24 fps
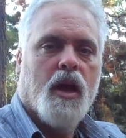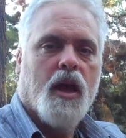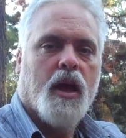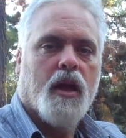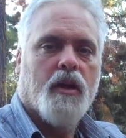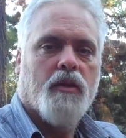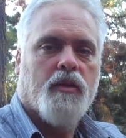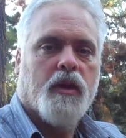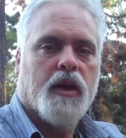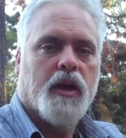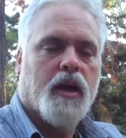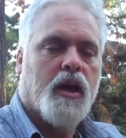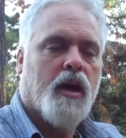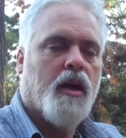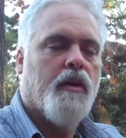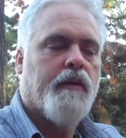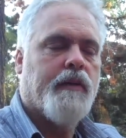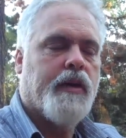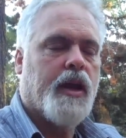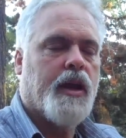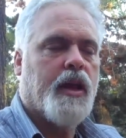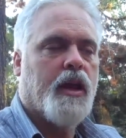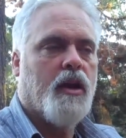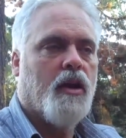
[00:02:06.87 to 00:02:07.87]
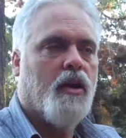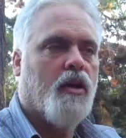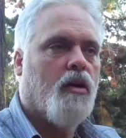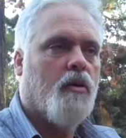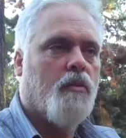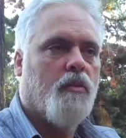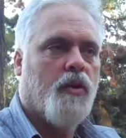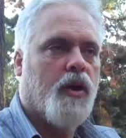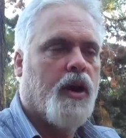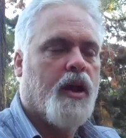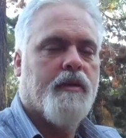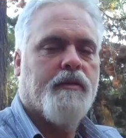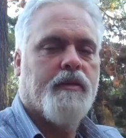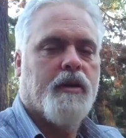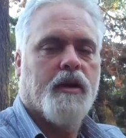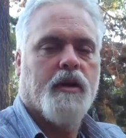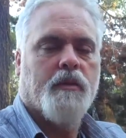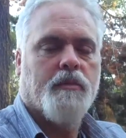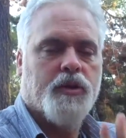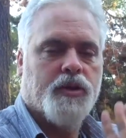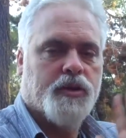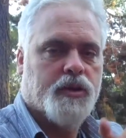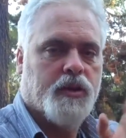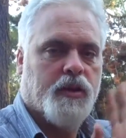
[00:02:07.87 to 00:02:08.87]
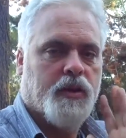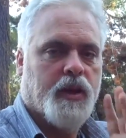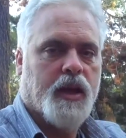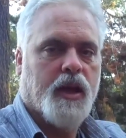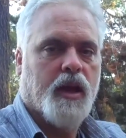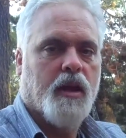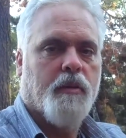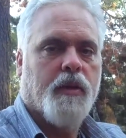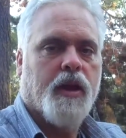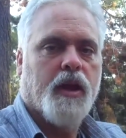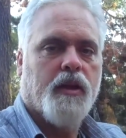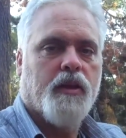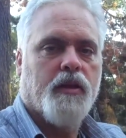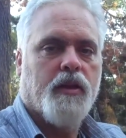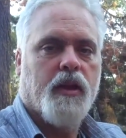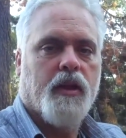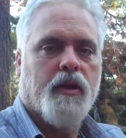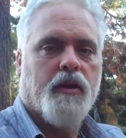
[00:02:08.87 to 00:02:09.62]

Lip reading: and it's like, oh, I've got to get home, whatever. I'm just thinking about,